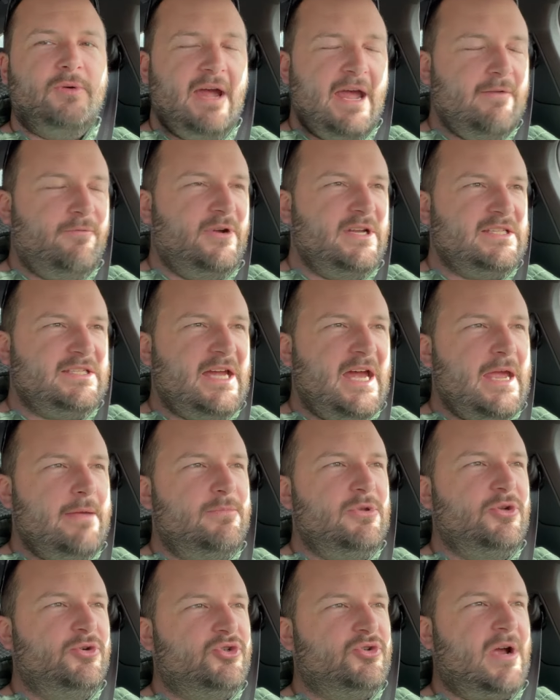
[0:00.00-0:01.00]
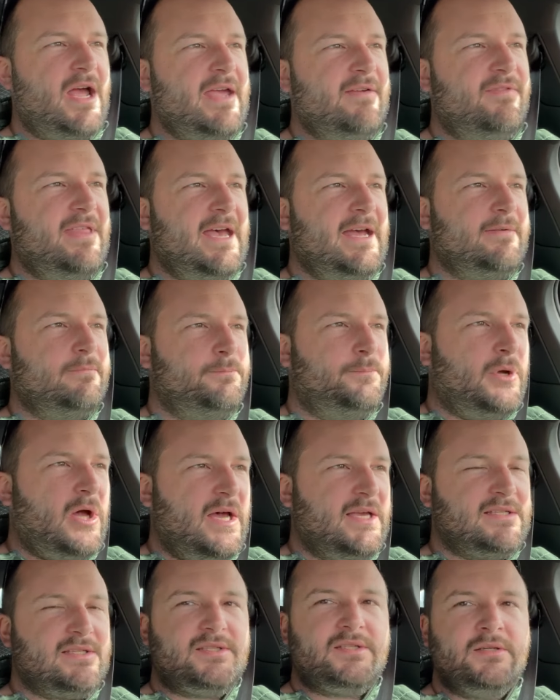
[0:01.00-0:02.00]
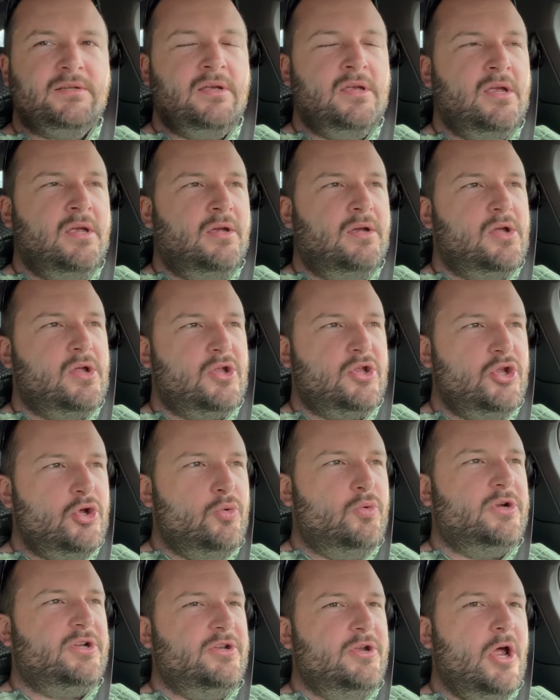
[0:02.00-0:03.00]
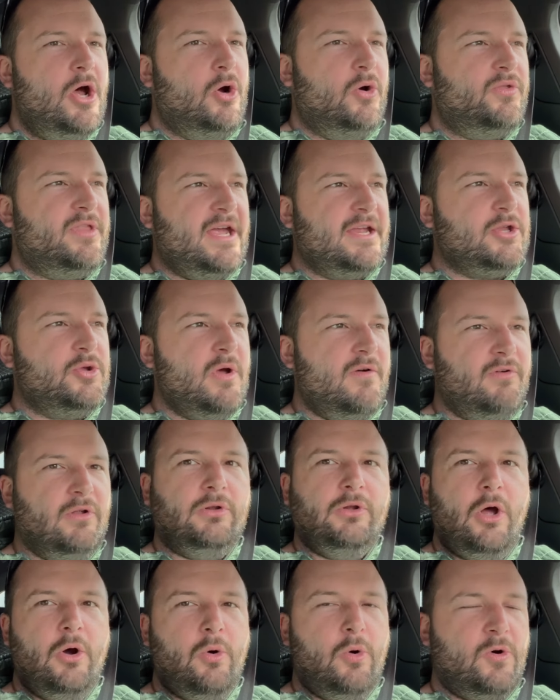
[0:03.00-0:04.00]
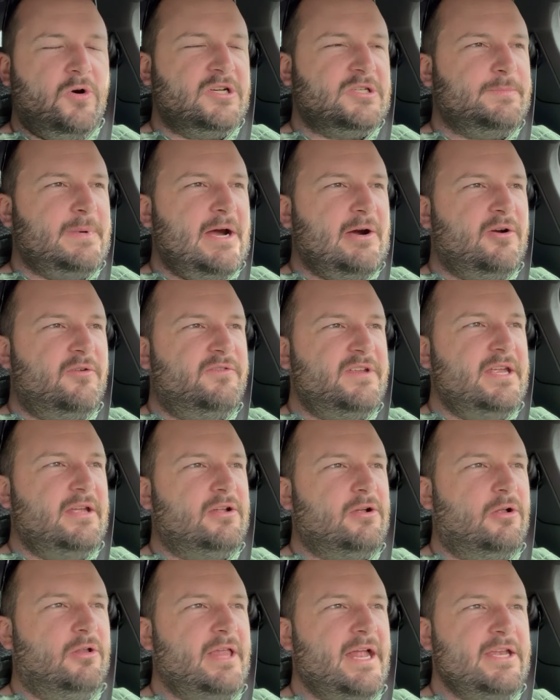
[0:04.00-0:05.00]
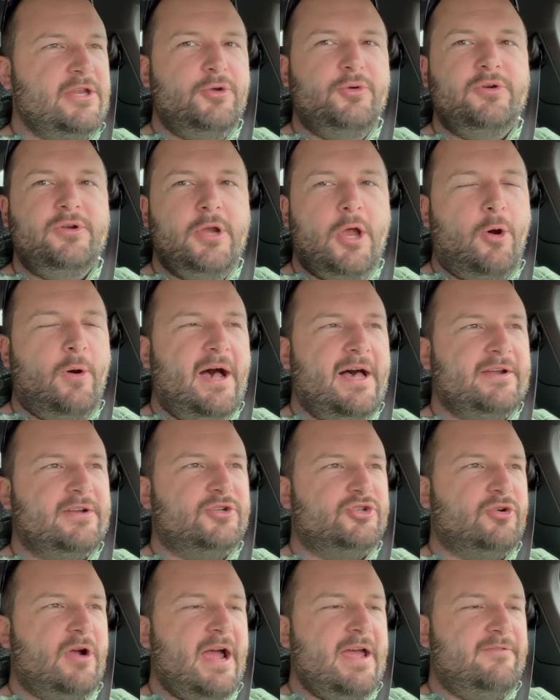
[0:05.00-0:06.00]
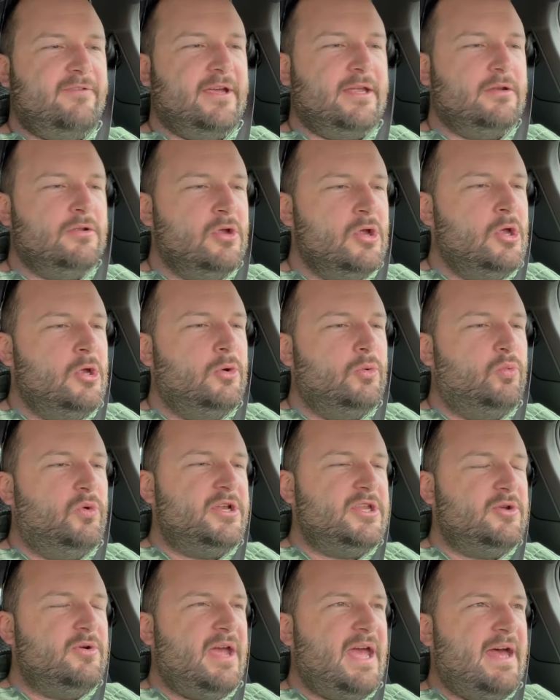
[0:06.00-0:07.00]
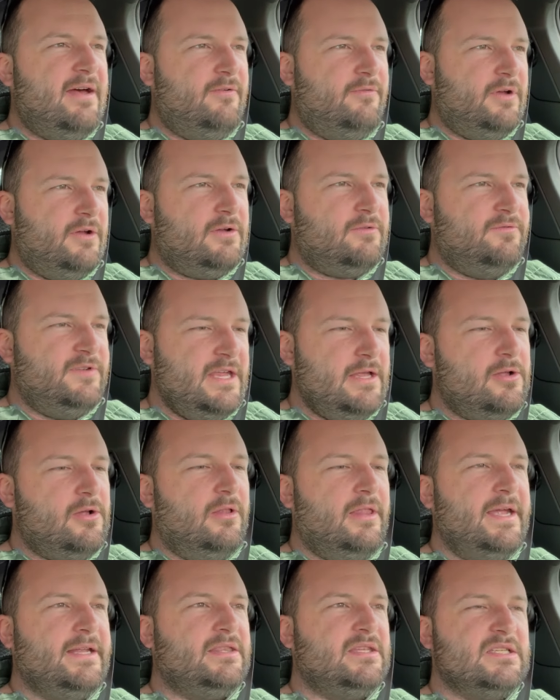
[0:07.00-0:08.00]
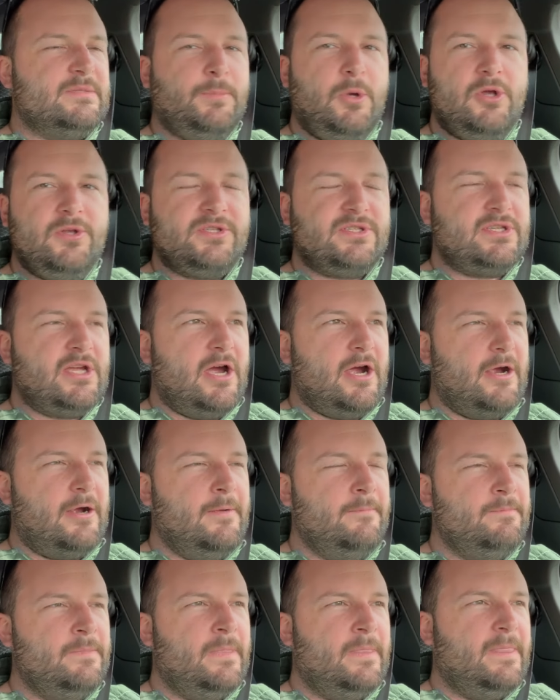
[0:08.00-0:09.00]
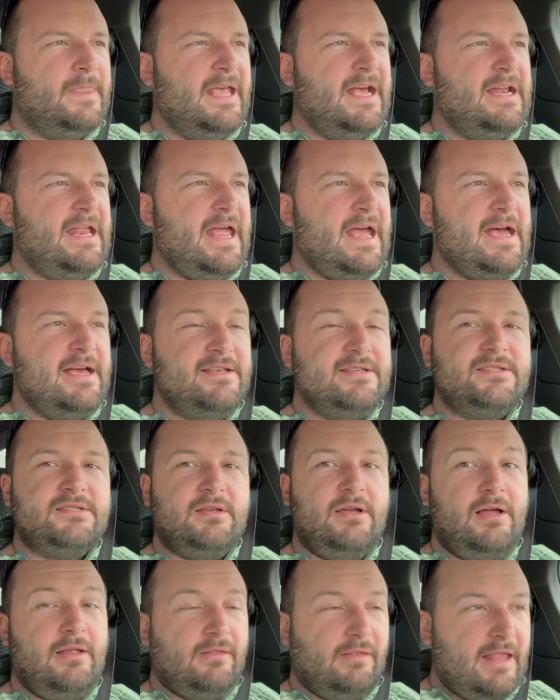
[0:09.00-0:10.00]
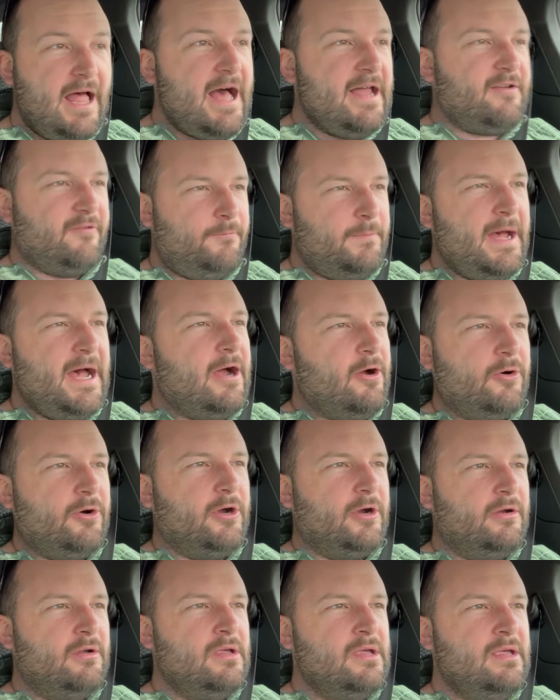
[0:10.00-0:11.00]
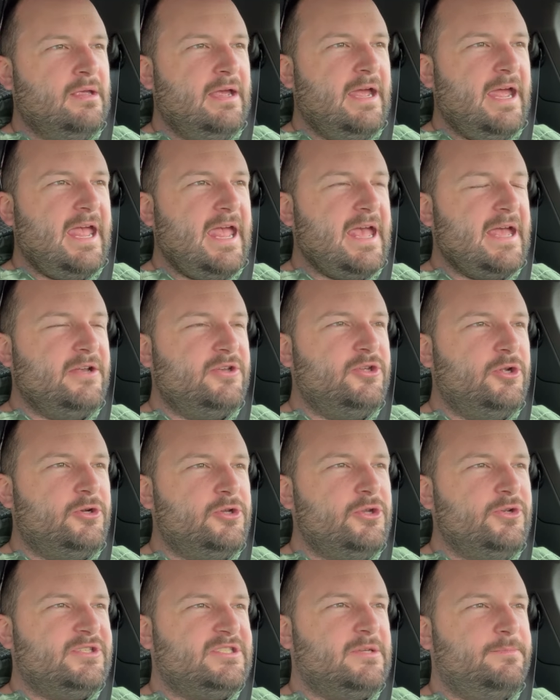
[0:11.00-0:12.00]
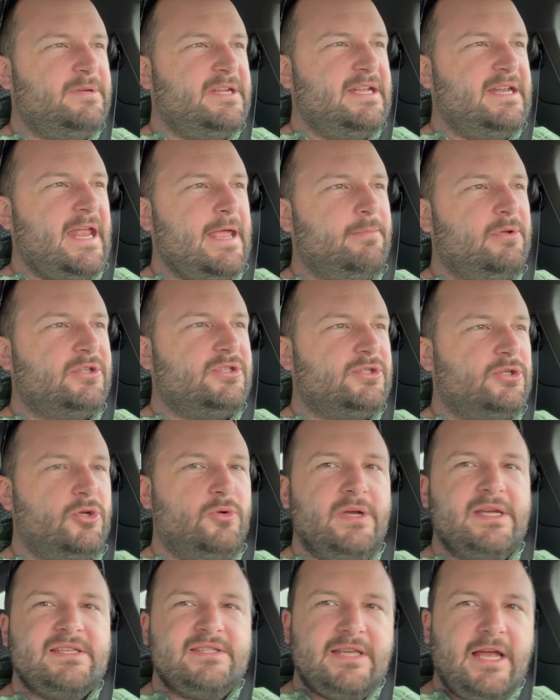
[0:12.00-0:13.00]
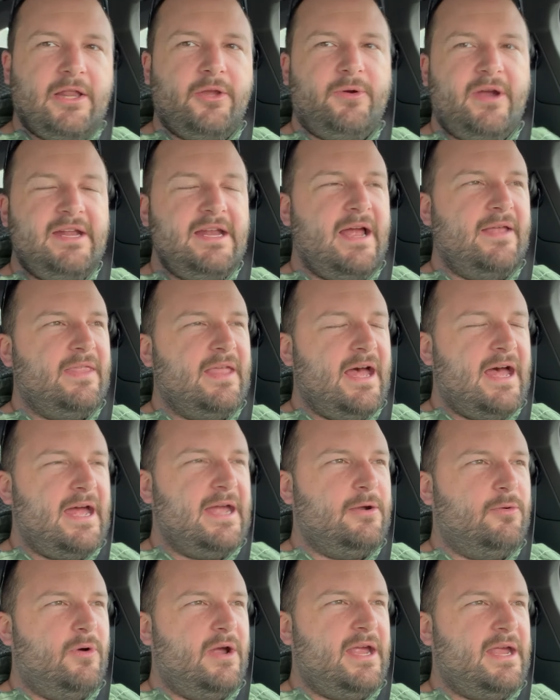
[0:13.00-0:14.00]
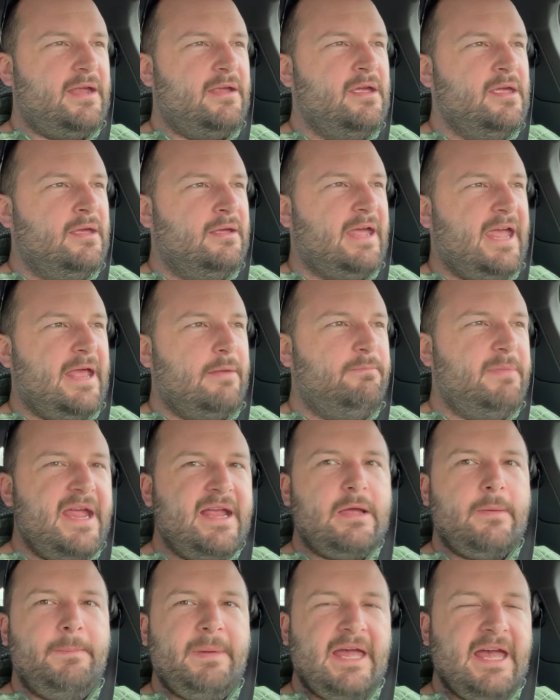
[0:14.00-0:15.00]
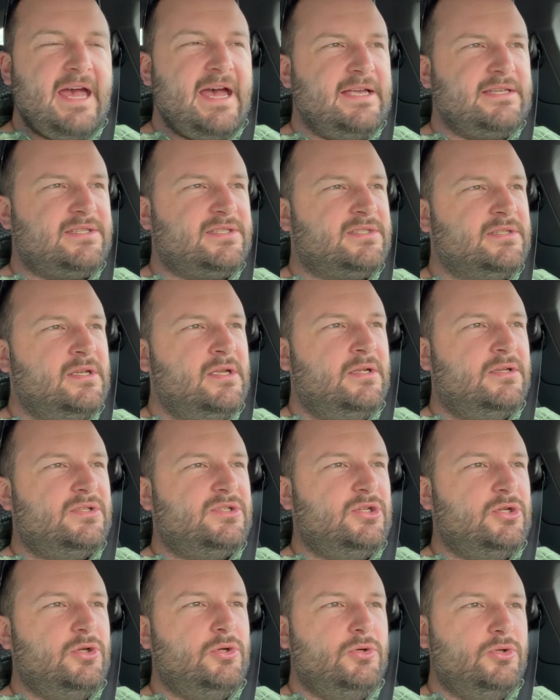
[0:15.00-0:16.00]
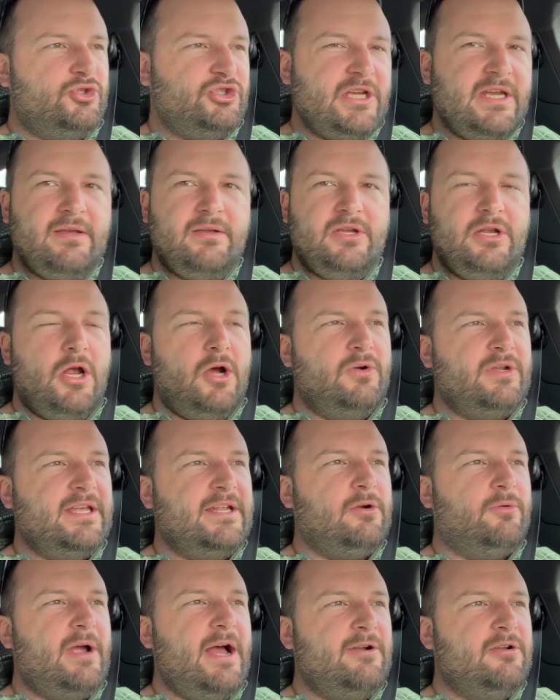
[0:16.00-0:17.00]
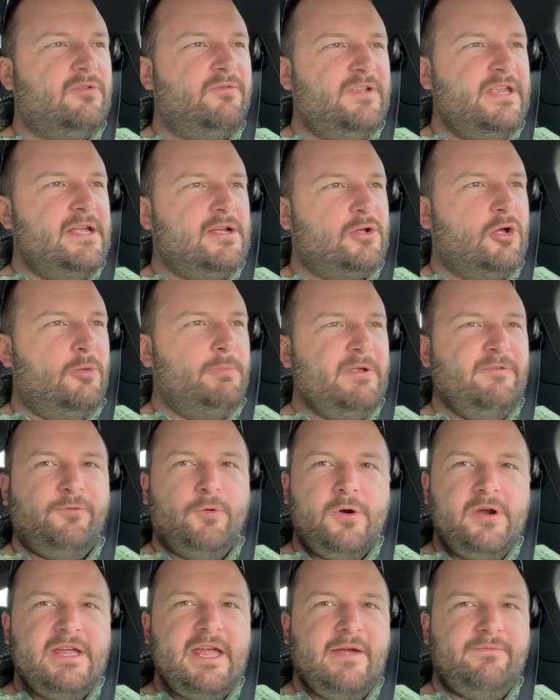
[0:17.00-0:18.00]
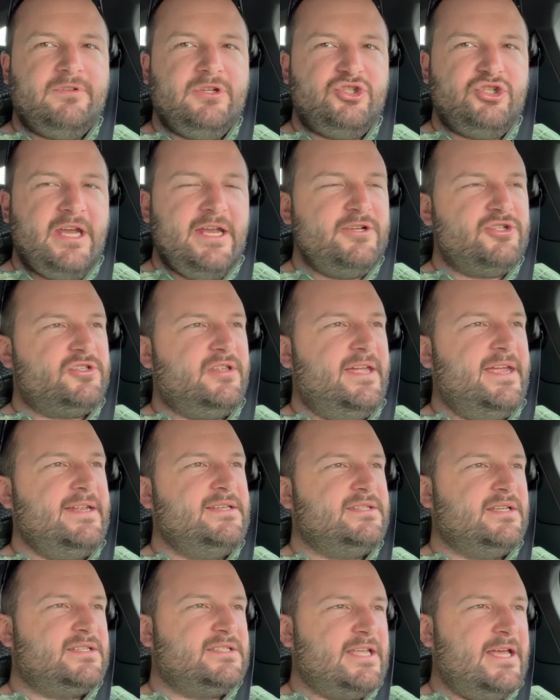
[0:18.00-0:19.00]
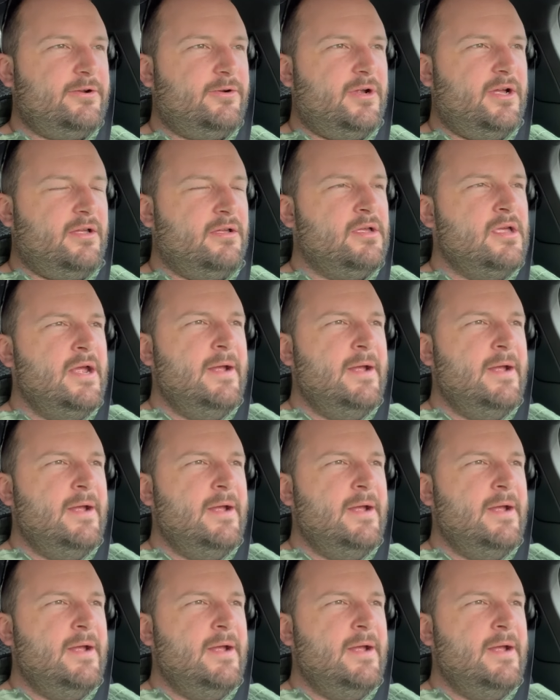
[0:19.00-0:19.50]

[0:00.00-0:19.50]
every time you drive that bus, you would know that you have a low horsepower vehicle and you would know how to drive it. When you have a vehicle like this Polestar that has a lot of power and you're used to being able to accelerate on the highway and make a pass to you know get around a vehicle before you have to change lanes, etc.